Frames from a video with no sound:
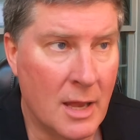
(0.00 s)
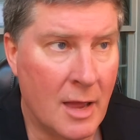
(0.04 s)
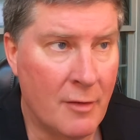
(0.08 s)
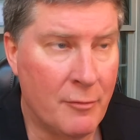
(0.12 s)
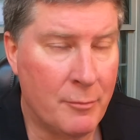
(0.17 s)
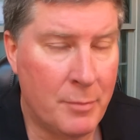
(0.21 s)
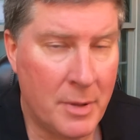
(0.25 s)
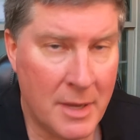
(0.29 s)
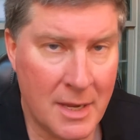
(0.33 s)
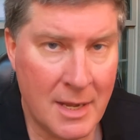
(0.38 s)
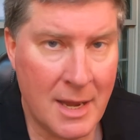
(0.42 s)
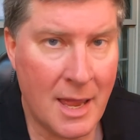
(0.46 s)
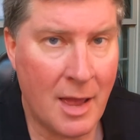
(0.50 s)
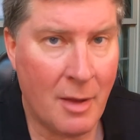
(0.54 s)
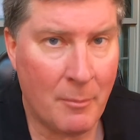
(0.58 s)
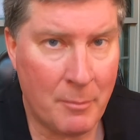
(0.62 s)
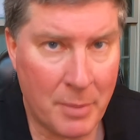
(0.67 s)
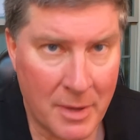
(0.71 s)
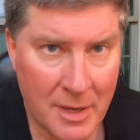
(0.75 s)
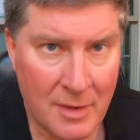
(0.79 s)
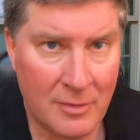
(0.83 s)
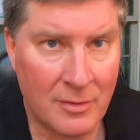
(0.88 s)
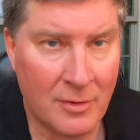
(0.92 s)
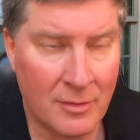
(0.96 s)
I've peed out
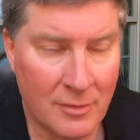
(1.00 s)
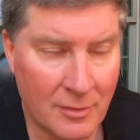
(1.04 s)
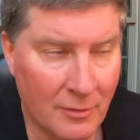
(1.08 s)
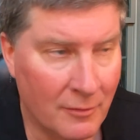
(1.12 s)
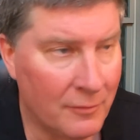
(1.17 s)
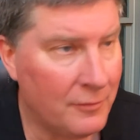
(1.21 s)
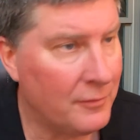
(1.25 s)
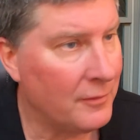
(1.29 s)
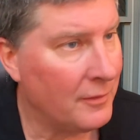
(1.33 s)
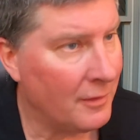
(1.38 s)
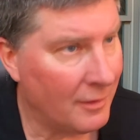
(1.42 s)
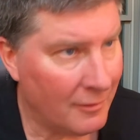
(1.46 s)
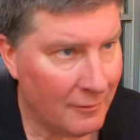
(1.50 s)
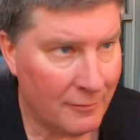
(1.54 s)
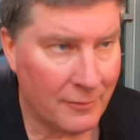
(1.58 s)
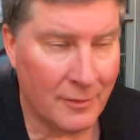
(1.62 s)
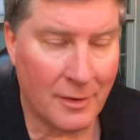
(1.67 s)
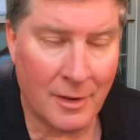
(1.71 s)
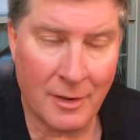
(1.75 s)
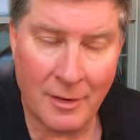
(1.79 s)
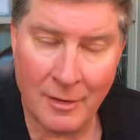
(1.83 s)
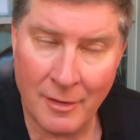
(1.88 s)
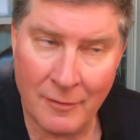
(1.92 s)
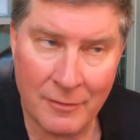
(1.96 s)
pieces of
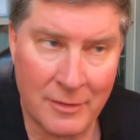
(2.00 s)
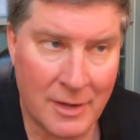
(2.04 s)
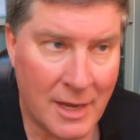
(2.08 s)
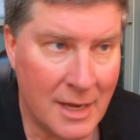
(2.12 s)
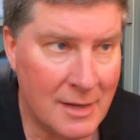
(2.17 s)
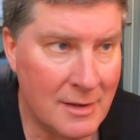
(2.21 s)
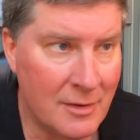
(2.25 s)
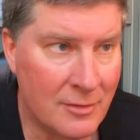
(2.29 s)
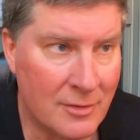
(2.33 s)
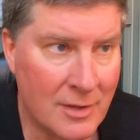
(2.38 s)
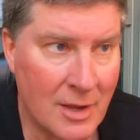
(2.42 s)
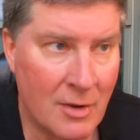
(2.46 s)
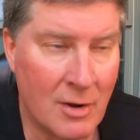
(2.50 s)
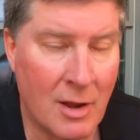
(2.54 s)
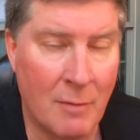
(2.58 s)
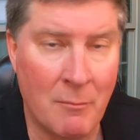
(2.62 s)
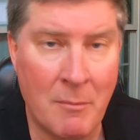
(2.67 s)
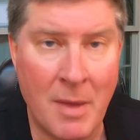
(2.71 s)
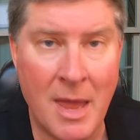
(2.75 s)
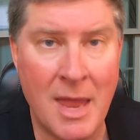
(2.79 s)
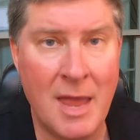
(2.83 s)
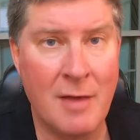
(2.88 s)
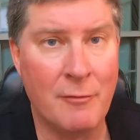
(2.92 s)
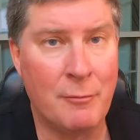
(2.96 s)
kidney stone. I
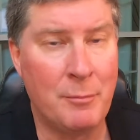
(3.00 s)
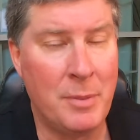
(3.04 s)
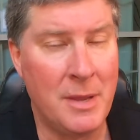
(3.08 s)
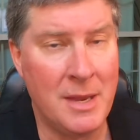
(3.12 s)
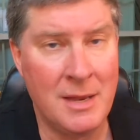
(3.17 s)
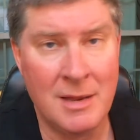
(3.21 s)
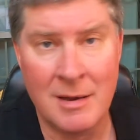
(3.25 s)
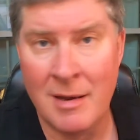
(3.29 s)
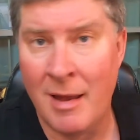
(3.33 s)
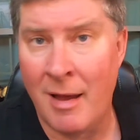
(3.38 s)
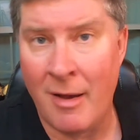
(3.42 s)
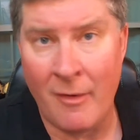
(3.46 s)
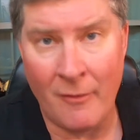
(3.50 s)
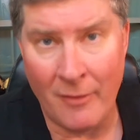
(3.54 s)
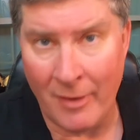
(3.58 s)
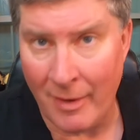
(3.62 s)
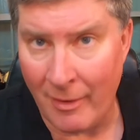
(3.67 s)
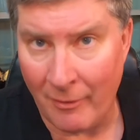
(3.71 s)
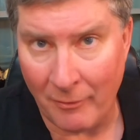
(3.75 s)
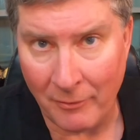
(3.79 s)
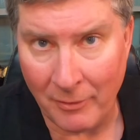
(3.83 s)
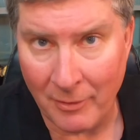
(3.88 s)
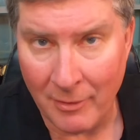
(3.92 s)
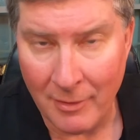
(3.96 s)
may have peed it all
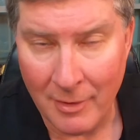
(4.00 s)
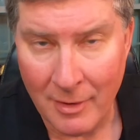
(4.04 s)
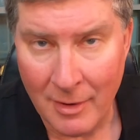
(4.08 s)
out.